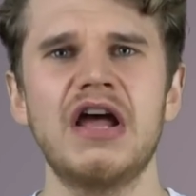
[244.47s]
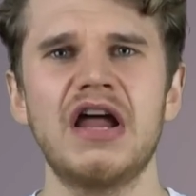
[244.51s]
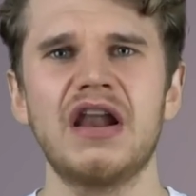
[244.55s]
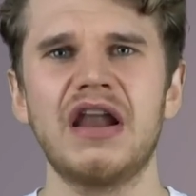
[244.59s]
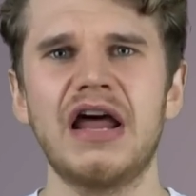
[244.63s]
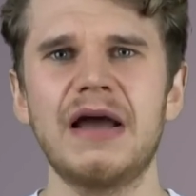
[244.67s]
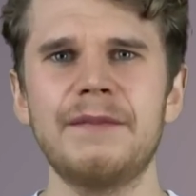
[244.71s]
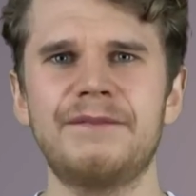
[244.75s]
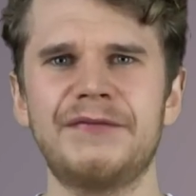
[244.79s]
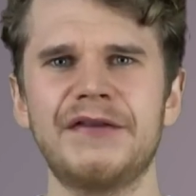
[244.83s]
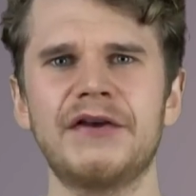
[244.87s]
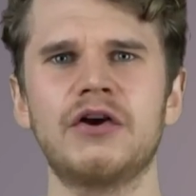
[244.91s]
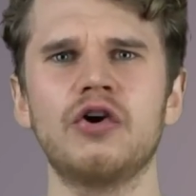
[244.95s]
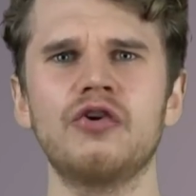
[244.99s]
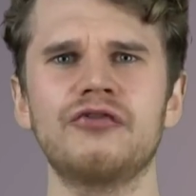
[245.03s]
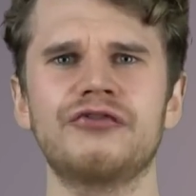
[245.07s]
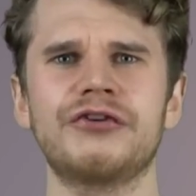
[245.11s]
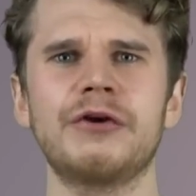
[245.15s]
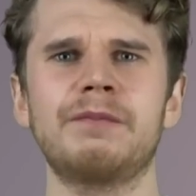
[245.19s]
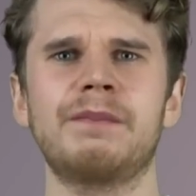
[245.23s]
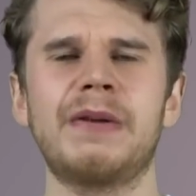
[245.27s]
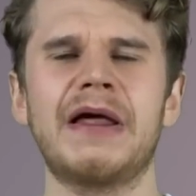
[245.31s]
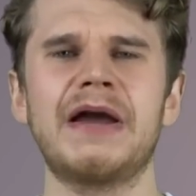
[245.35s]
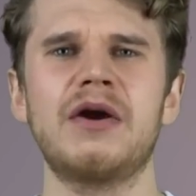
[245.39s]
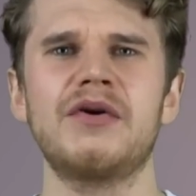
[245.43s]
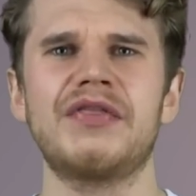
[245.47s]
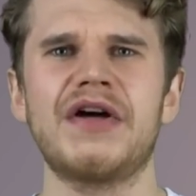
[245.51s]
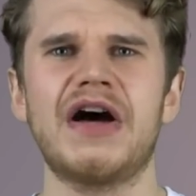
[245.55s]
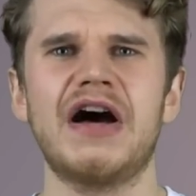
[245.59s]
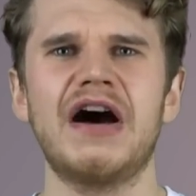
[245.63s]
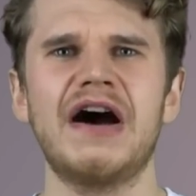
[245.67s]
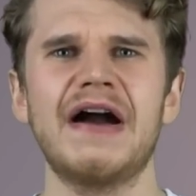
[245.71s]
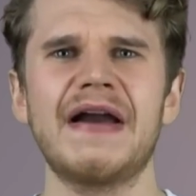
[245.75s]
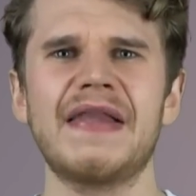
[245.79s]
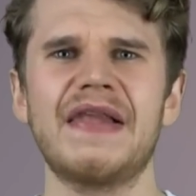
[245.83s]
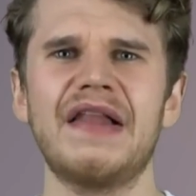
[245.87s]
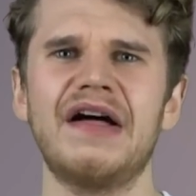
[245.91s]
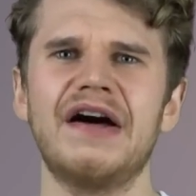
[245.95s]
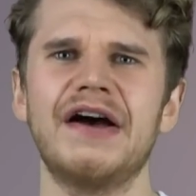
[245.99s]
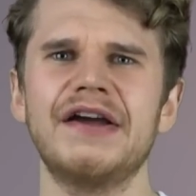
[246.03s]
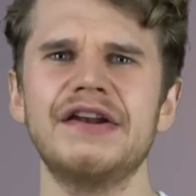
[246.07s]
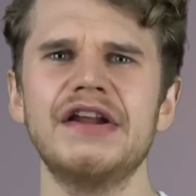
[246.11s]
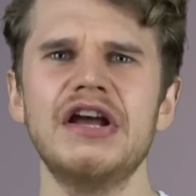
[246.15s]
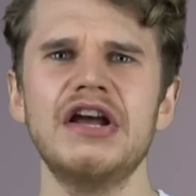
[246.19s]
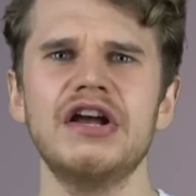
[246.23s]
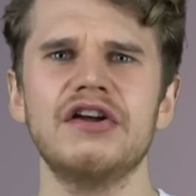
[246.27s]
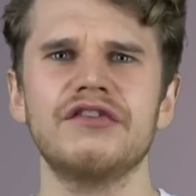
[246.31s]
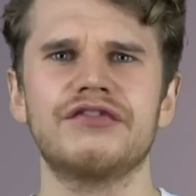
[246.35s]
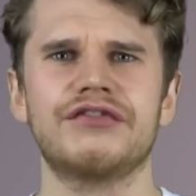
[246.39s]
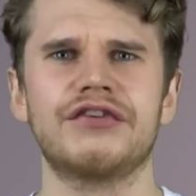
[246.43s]
Leipzig also play with a high line
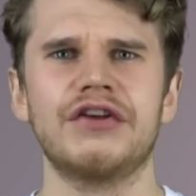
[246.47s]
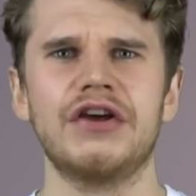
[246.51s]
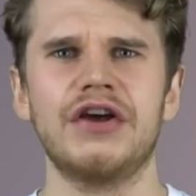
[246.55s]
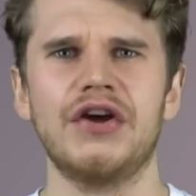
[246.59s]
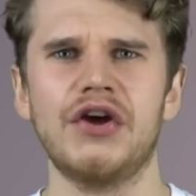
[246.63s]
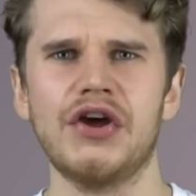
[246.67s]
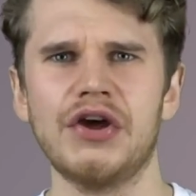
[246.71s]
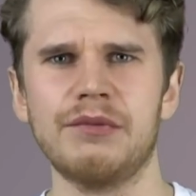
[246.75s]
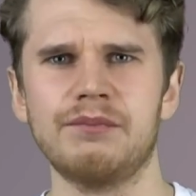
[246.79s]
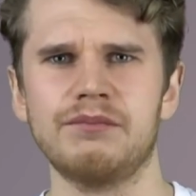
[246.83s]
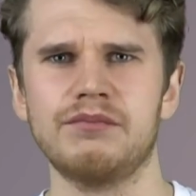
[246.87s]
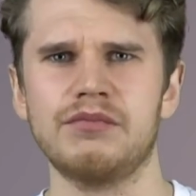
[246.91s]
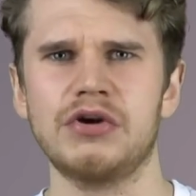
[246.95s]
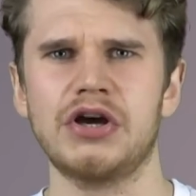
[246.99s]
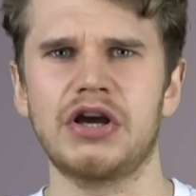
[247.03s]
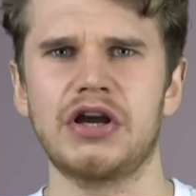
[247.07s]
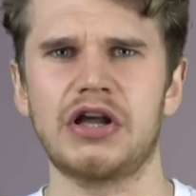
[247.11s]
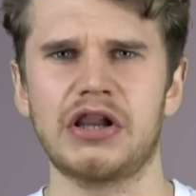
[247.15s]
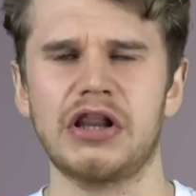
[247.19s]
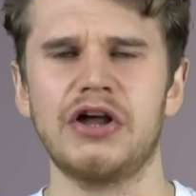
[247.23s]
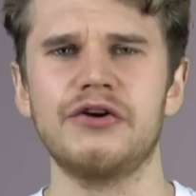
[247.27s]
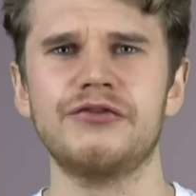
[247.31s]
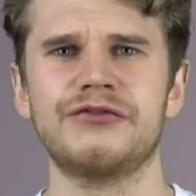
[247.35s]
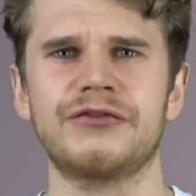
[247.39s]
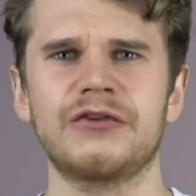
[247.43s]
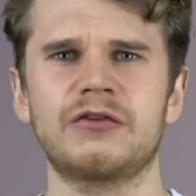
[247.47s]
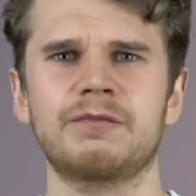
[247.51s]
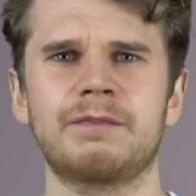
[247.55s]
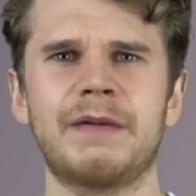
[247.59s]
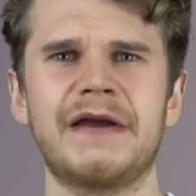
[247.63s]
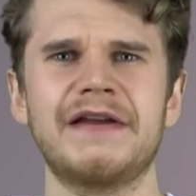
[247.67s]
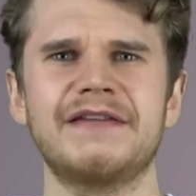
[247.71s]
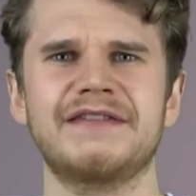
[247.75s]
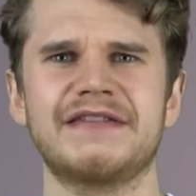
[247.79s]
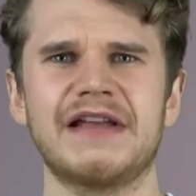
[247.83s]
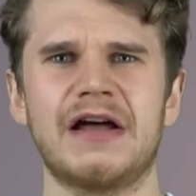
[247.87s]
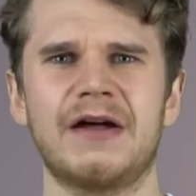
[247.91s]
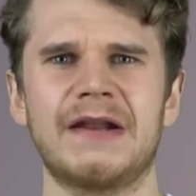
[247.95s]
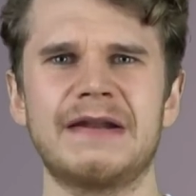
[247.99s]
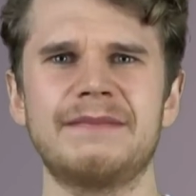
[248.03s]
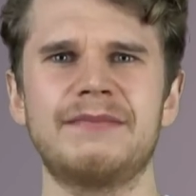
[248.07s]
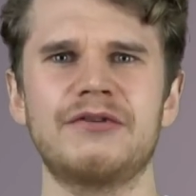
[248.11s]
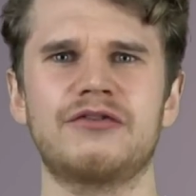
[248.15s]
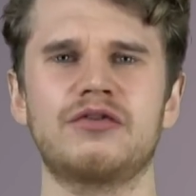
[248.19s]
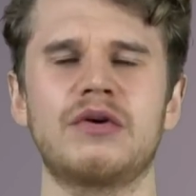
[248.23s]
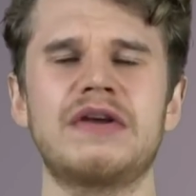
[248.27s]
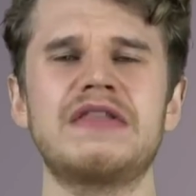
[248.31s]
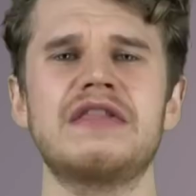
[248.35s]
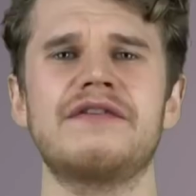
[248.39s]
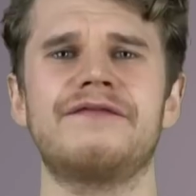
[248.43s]
to close the space down in
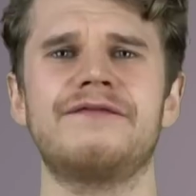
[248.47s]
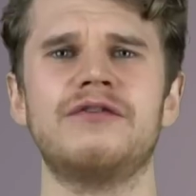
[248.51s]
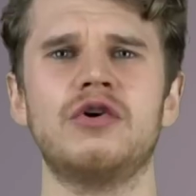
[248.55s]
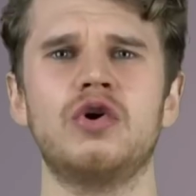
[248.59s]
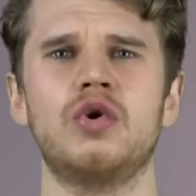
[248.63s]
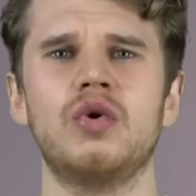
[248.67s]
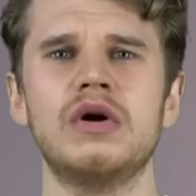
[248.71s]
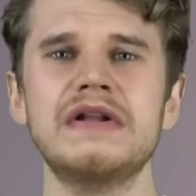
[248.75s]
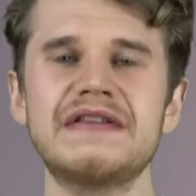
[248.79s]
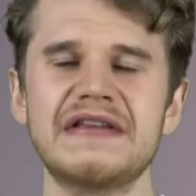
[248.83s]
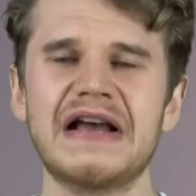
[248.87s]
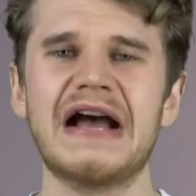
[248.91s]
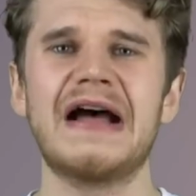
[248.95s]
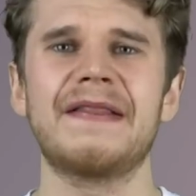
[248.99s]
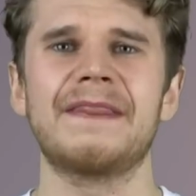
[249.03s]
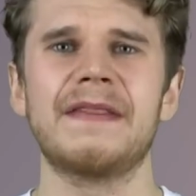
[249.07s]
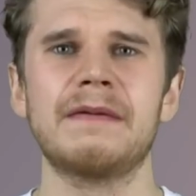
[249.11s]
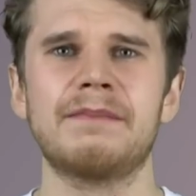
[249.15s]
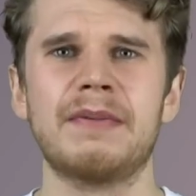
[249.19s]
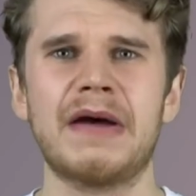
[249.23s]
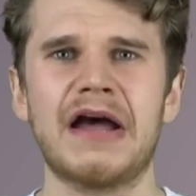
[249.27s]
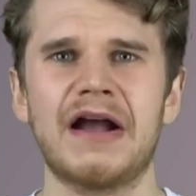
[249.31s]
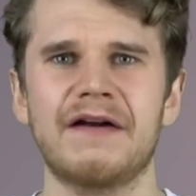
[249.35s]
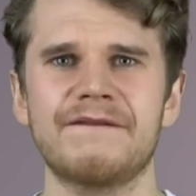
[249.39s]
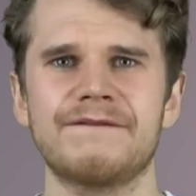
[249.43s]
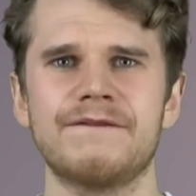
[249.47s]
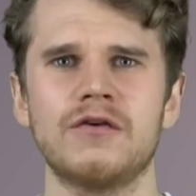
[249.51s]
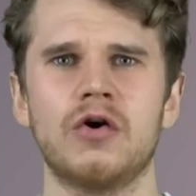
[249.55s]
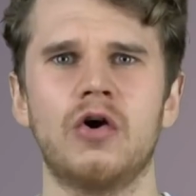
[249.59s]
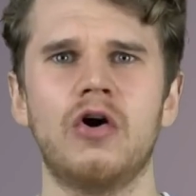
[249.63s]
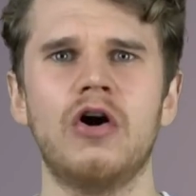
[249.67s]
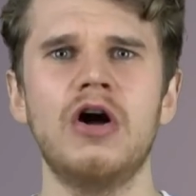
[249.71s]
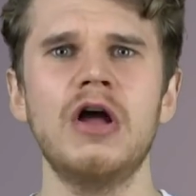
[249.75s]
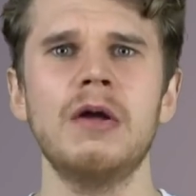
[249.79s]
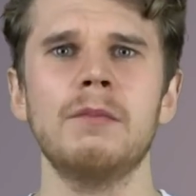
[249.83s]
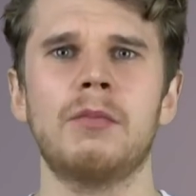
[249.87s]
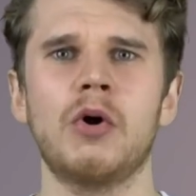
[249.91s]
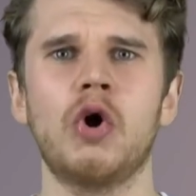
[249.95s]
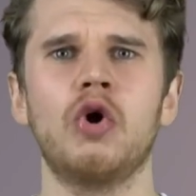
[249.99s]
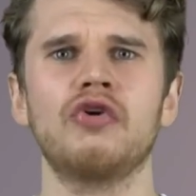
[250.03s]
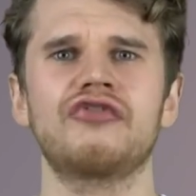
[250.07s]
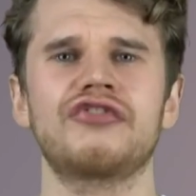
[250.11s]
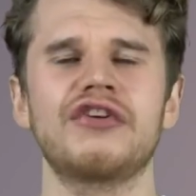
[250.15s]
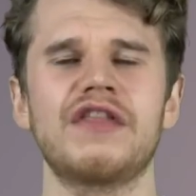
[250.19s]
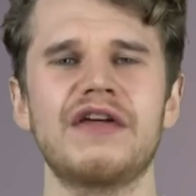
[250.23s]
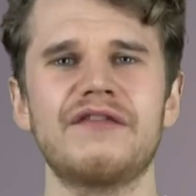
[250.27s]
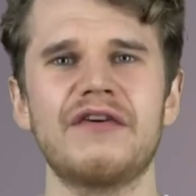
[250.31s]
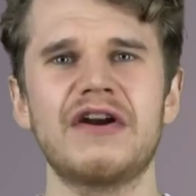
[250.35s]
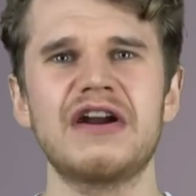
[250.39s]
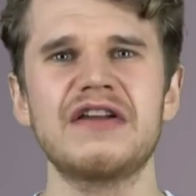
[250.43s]
between the forwards and the back four, but
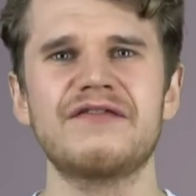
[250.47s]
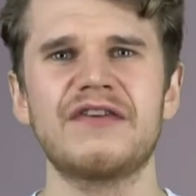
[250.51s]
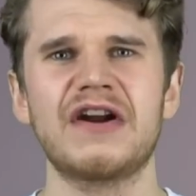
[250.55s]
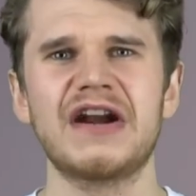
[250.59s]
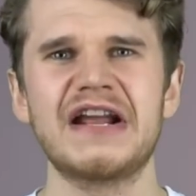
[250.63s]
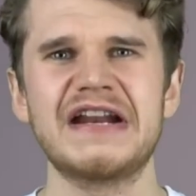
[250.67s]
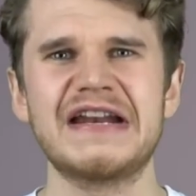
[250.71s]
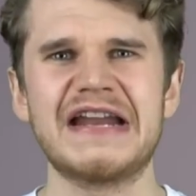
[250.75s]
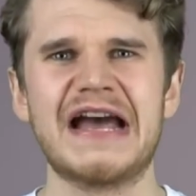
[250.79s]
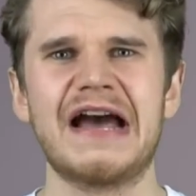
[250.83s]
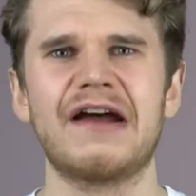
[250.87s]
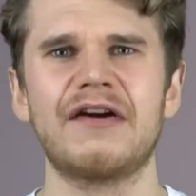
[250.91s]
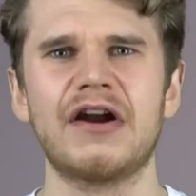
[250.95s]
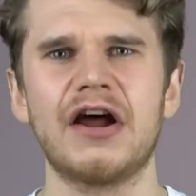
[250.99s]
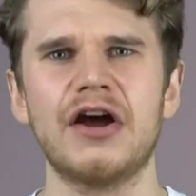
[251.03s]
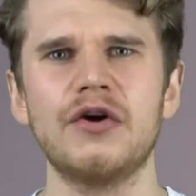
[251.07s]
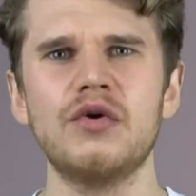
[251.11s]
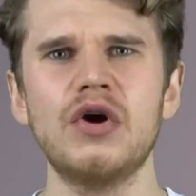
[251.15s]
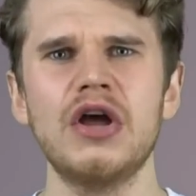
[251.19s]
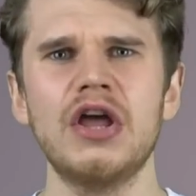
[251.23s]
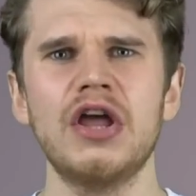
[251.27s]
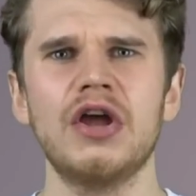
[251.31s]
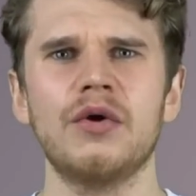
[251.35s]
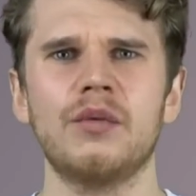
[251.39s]
also they're very, very narrow,